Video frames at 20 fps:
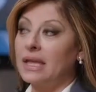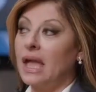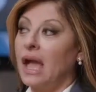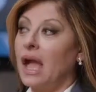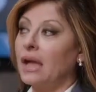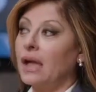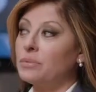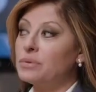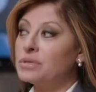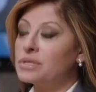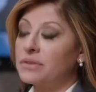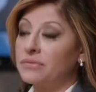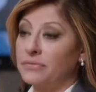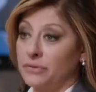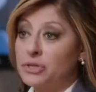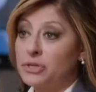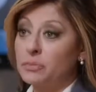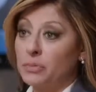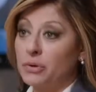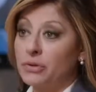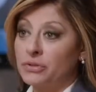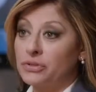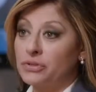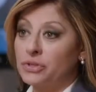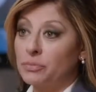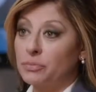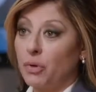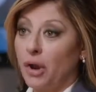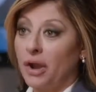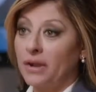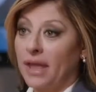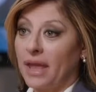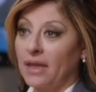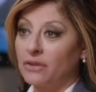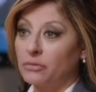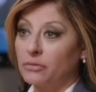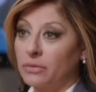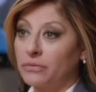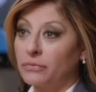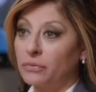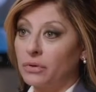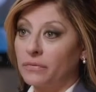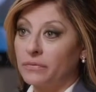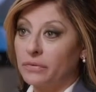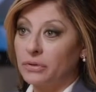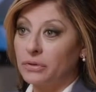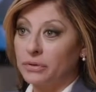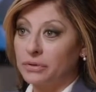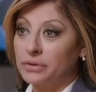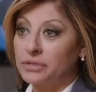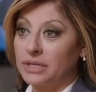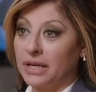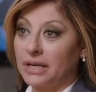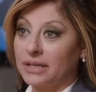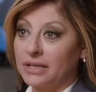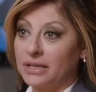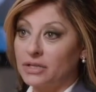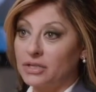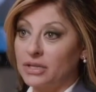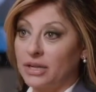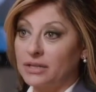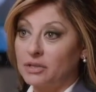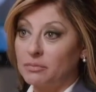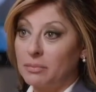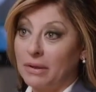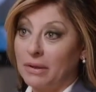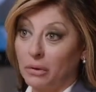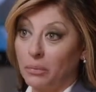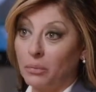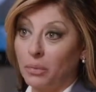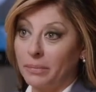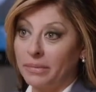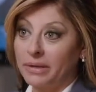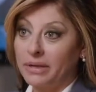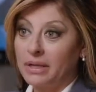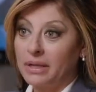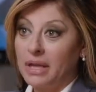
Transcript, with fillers: Yeah, I was the first person to broadcast from the floor of the New York Stock Exchange, man or woman.